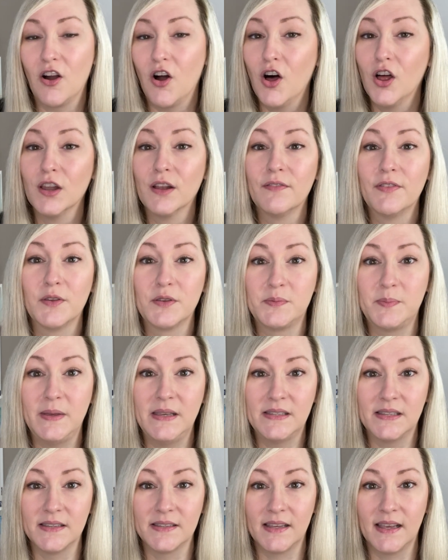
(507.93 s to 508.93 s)
all of those
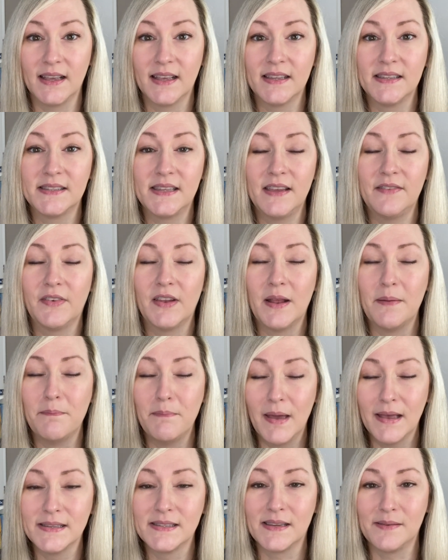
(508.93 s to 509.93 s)
pieces and can save an
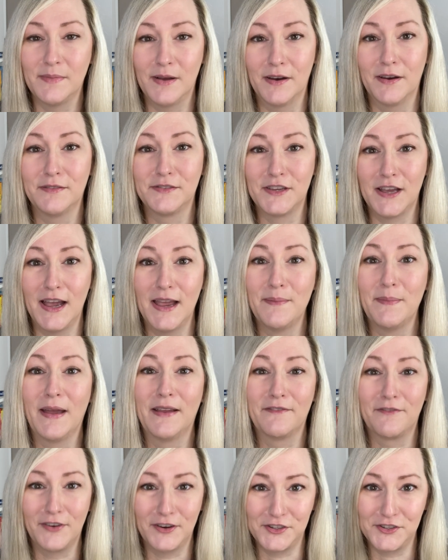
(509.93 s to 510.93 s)
immense amount of time
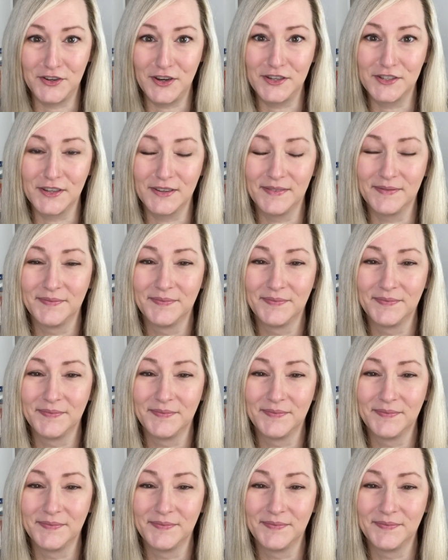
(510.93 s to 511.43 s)
and frustration.